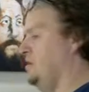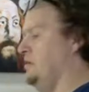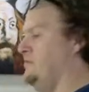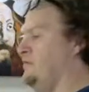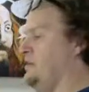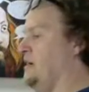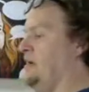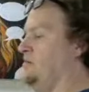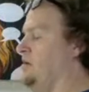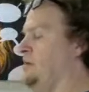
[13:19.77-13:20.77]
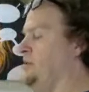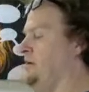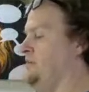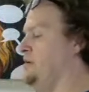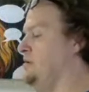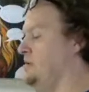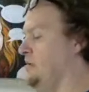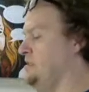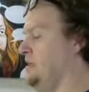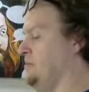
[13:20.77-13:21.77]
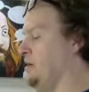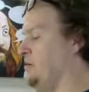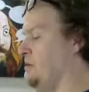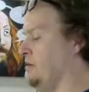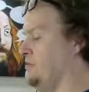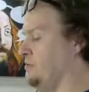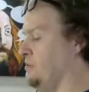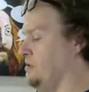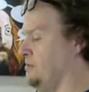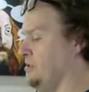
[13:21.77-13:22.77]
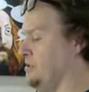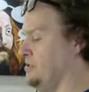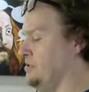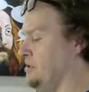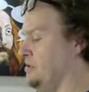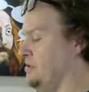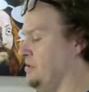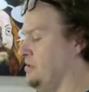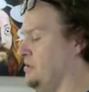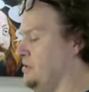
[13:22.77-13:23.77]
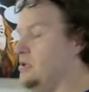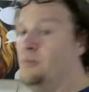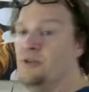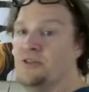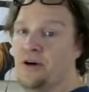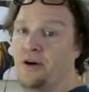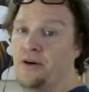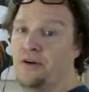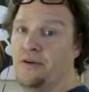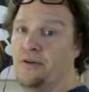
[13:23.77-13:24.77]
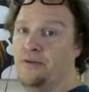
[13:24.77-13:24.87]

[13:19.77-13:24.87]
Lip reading: I don't know how many I've done. I stopped counting after a while because numbers are hard.